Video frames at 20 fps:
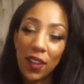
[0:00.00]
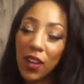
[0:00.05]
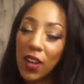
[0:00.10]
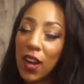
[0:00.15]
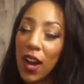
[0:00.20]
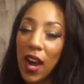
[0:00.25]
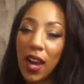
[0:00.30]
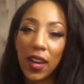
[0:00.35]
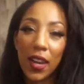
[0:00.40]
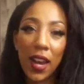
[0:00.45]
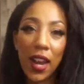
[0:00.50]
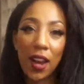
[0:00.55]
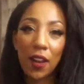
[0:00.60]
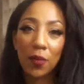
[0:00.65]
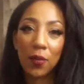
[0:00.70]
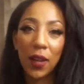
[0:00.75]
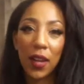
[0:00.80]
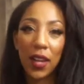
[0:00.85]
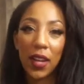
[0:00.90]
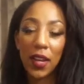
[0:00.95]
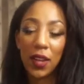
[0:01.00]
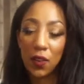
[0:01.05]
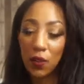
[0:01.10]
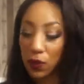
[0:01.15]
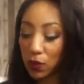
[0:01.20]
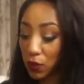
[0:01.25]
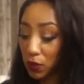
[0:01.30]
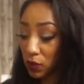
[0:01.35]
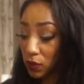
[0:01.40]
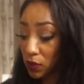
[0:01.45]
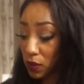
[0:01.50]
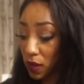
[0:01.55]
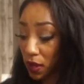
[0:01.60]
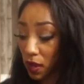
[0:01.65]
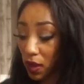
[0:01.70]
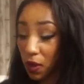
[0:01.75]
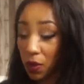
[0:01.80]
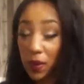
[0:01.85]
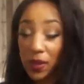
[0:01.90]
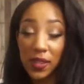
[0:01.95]
gotta have my headphones. So I
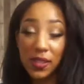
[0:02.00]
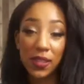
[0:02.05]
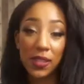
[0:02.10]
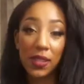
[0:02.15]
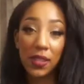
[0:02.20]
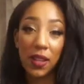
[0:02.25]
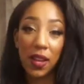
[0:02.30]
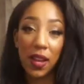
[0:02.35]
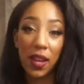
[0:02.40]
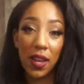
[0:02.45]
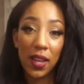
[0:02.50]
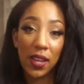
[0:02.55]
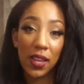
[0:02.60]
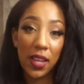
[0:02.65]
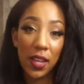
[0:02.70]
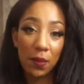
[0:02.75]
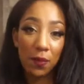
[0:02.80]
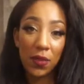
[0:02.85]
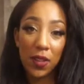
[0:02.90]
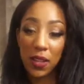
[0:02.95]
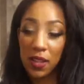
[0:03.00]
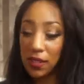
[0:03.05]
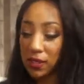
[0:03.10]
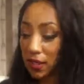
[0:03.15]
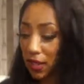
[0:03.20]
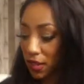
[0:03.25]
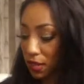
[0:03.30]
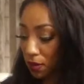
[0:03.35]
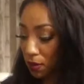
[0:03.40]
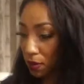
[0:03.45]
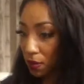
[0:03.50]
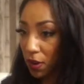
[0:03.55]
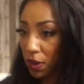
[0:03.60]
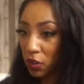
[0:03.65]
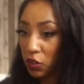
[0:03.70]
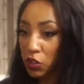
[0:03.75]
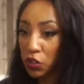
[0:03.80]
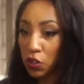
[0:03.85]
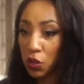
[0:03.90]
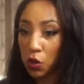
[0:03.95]
always keep these in my
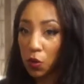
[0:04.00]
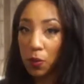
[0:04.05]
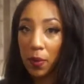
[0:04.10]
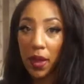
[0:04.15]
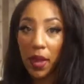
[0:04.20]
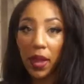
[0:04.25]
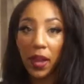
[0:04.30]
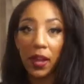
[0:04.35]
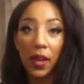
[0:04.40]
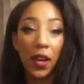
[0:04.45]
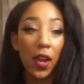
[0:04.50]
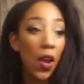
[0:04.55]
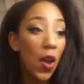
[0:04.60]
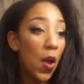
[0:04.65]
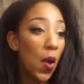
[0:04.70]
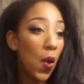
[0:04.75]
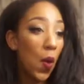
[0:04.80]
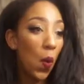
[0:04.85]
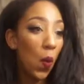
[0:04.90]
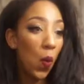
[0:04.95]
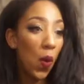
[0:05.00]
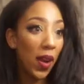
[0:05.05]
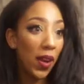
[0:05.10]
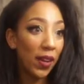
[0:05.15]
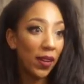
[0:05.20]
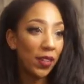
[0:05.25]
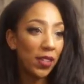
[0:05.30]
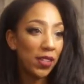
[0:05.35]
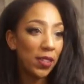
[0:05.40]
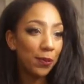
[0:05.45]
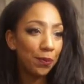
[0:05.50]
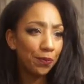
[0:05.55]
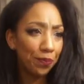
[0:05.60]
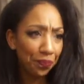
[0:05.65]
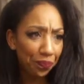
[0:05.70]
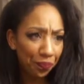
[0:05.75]
show bag. What else?